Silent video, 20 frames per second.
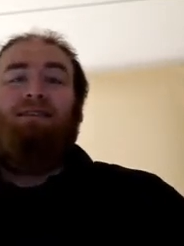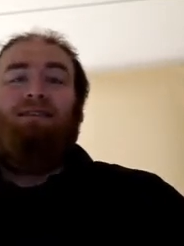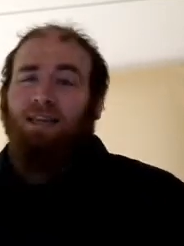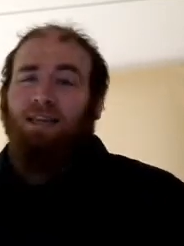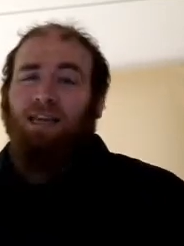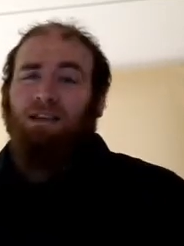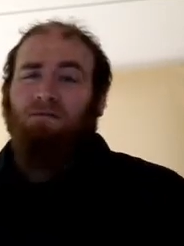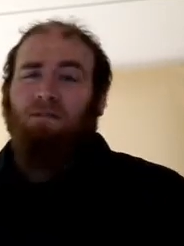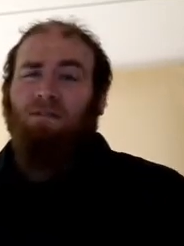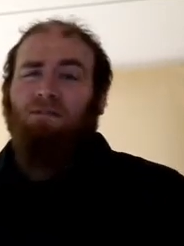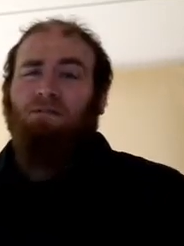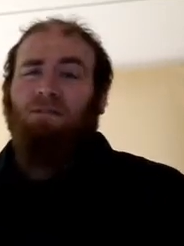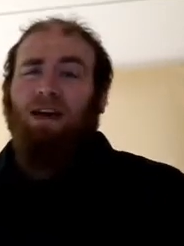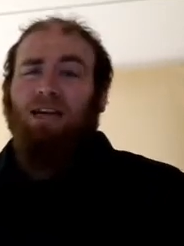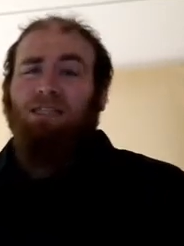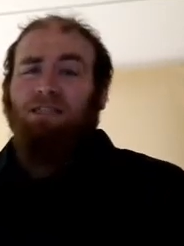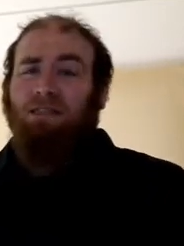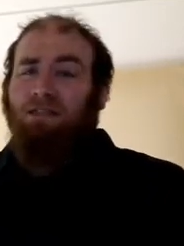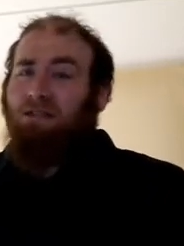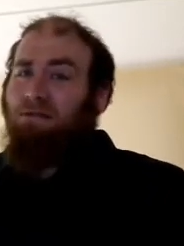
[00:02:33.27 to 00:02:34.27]
It's the act of a
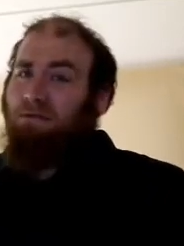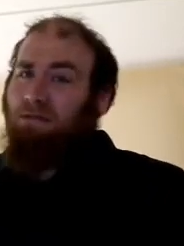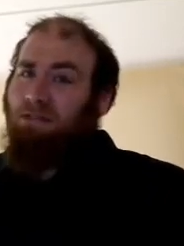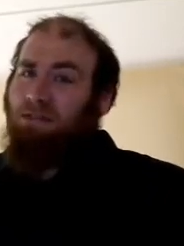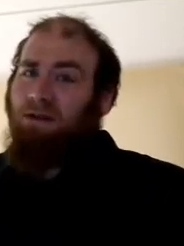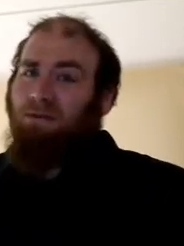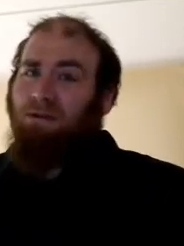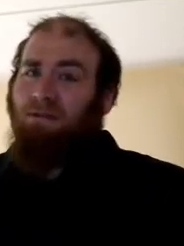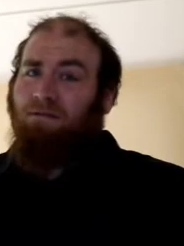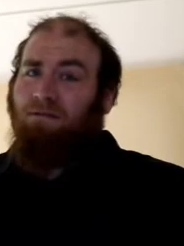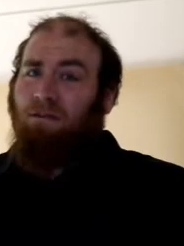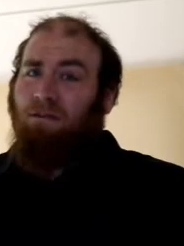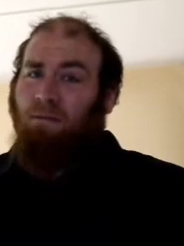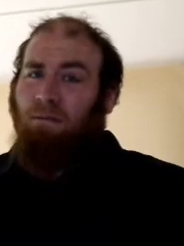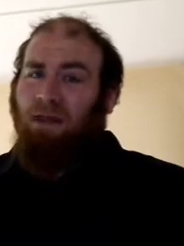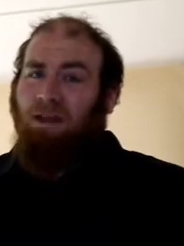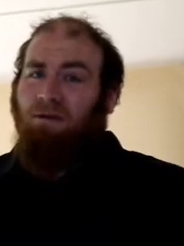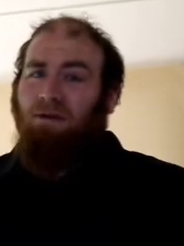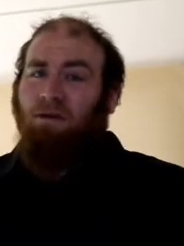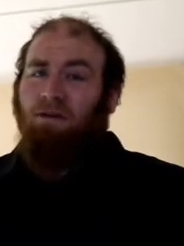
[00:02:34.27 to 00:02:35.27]
fascist who is so
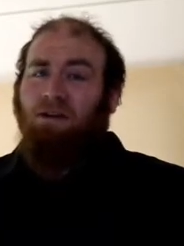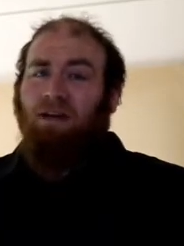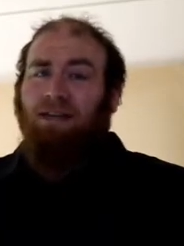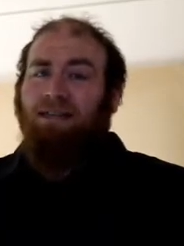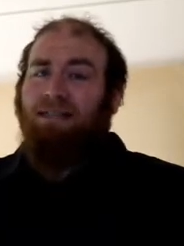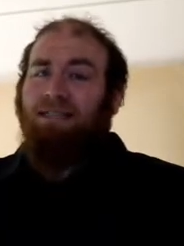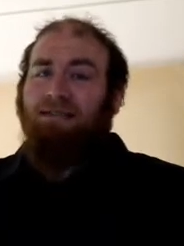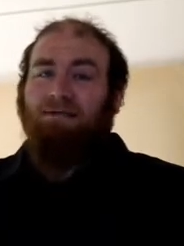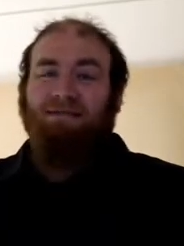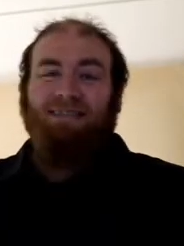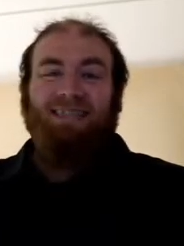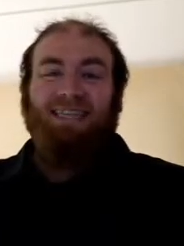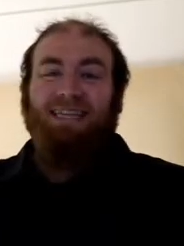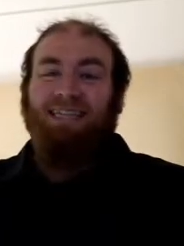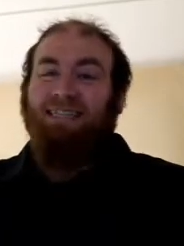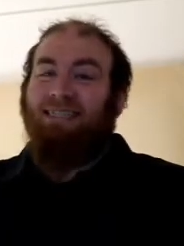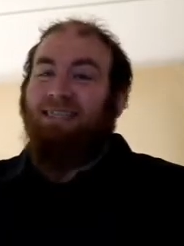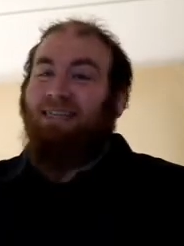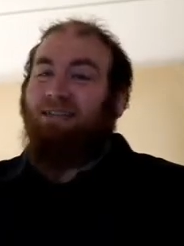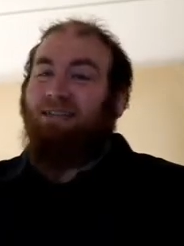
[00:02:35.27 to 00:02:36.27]
infirm in their own ideals
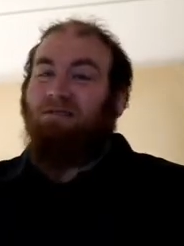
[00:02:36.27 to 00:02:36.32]
that they